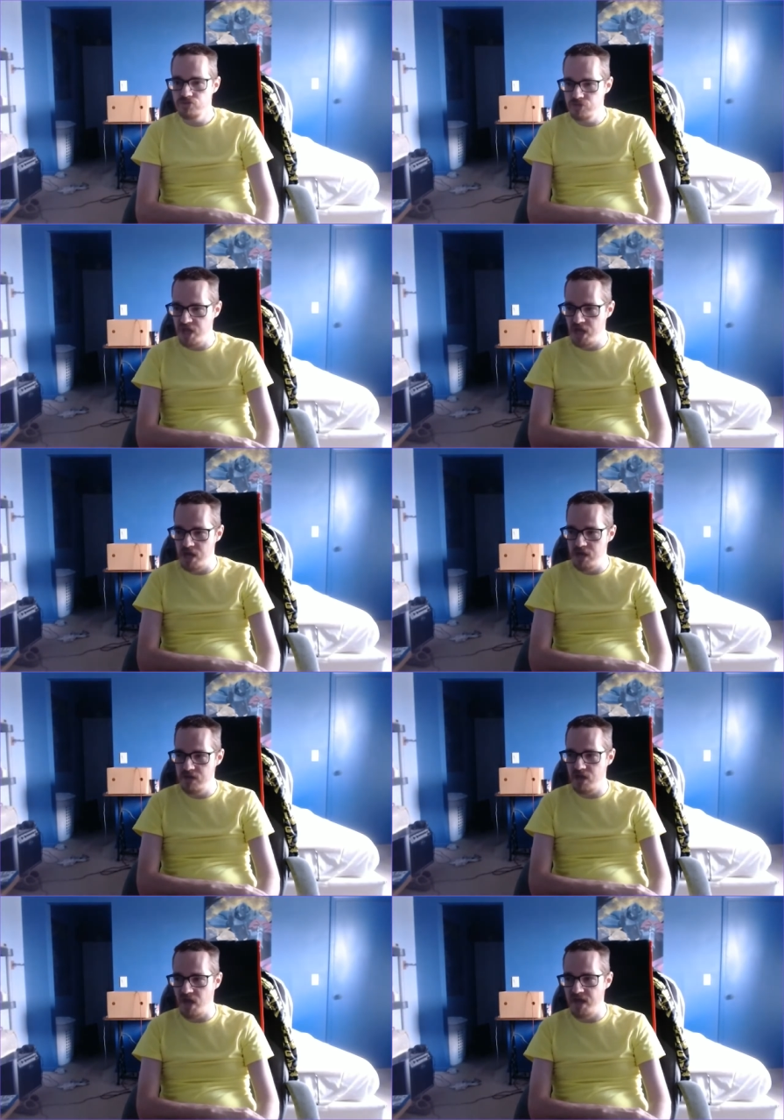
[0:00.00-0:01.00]

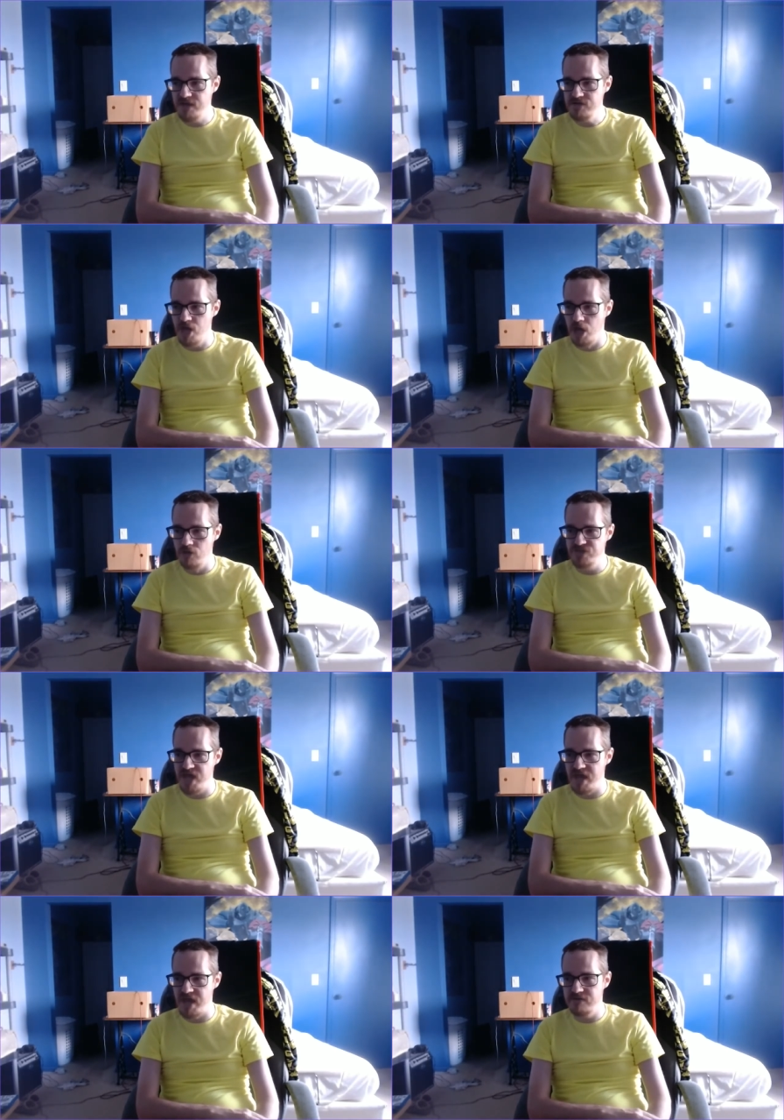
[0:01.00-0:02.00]
And I know
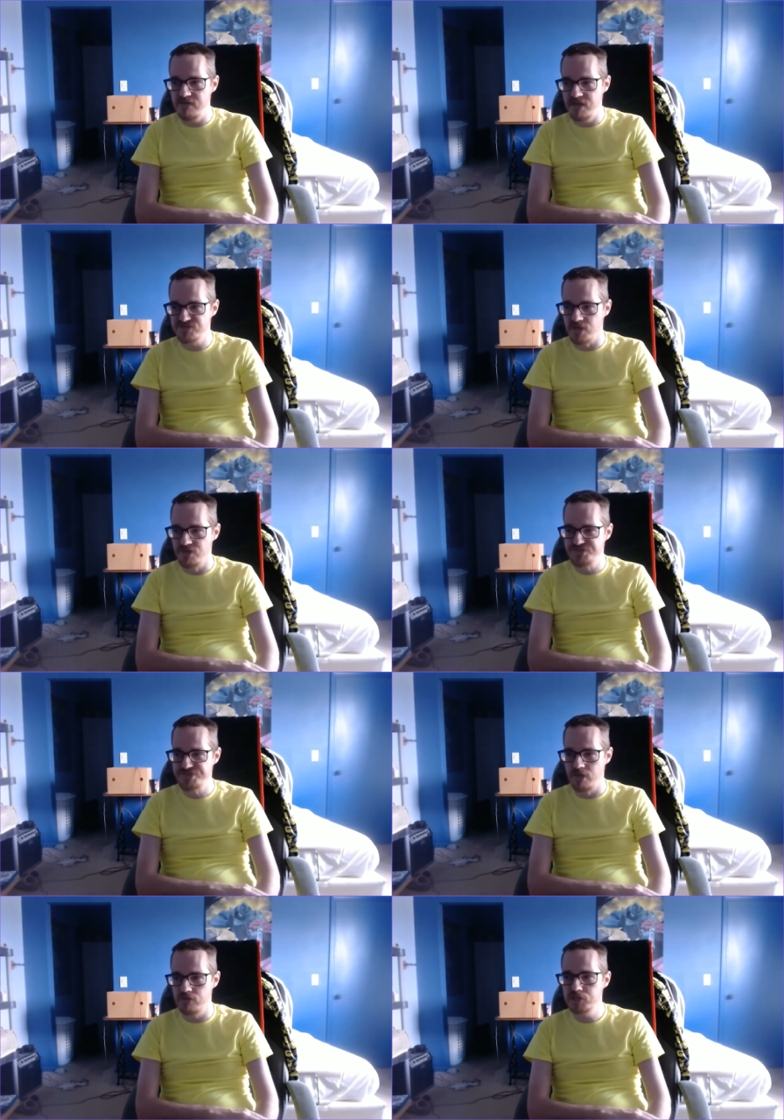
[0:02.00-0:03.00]
that it's
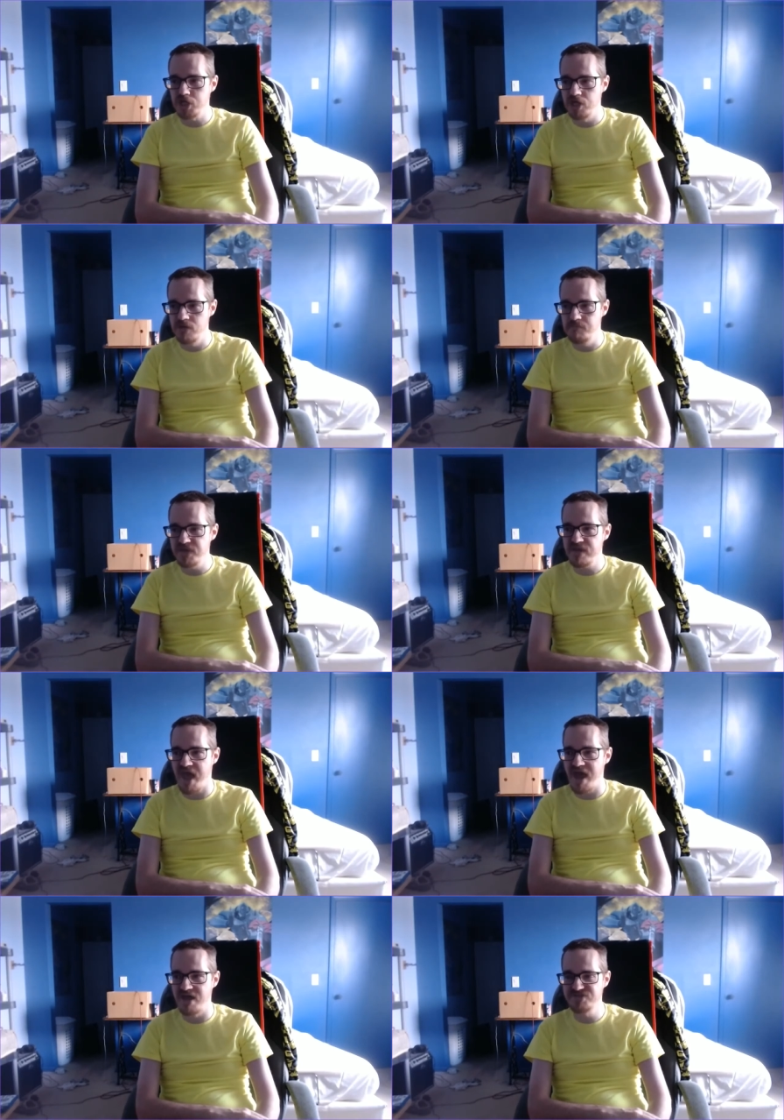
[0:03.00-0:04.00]
also going to be
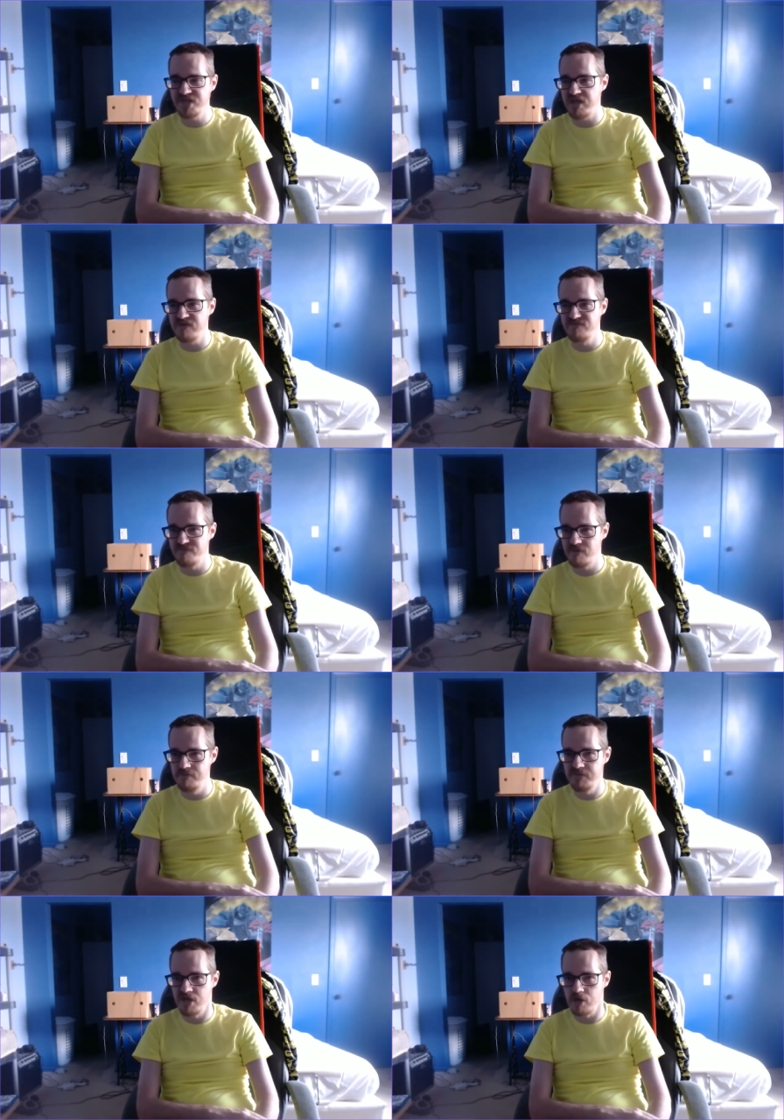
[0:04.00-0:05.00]
asking for a
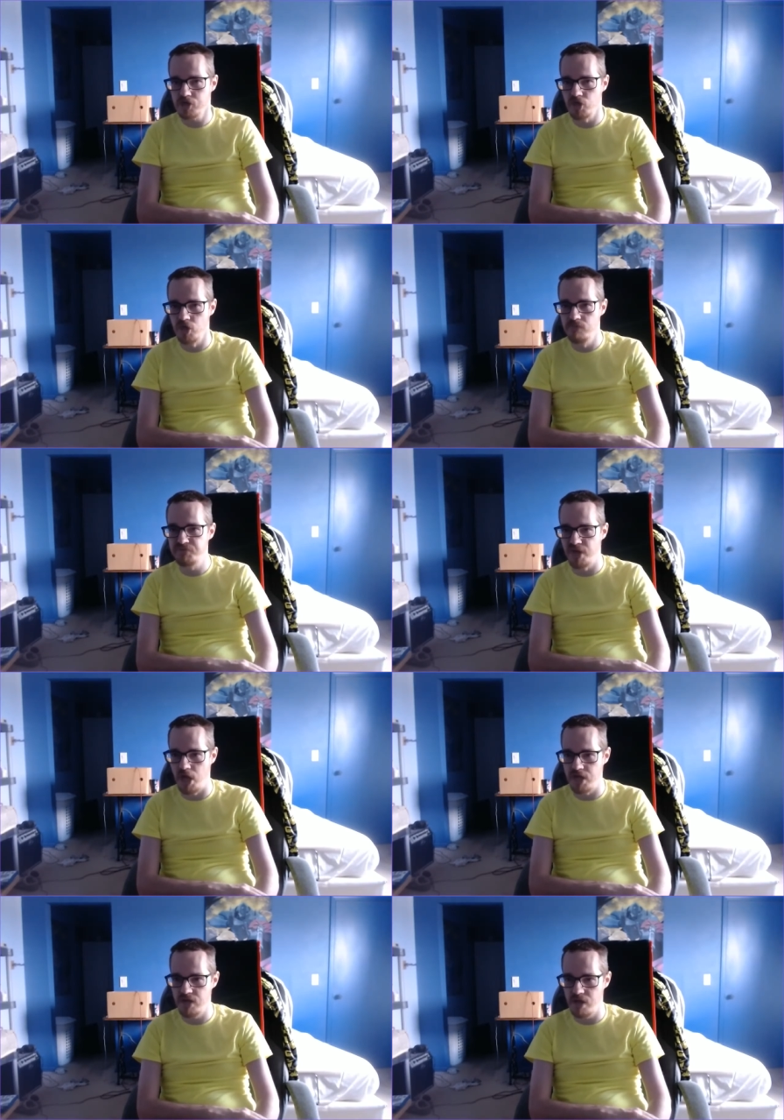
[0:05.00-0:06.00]
miracle,
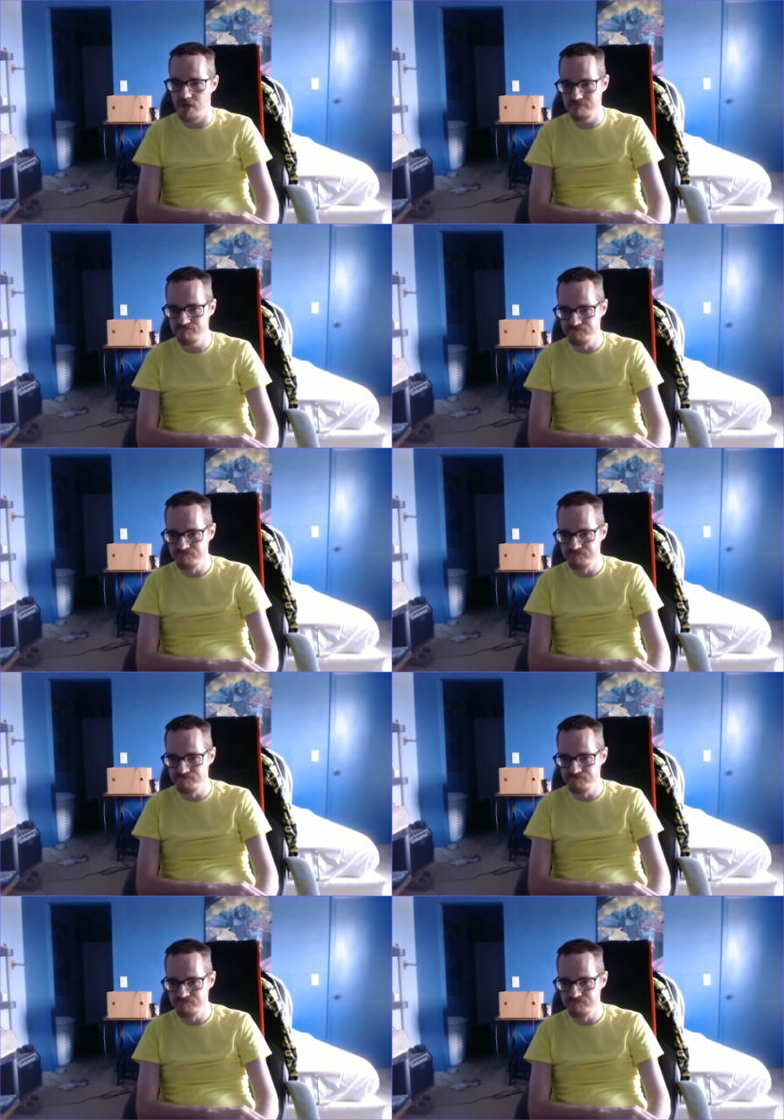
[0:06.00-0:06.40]
but um,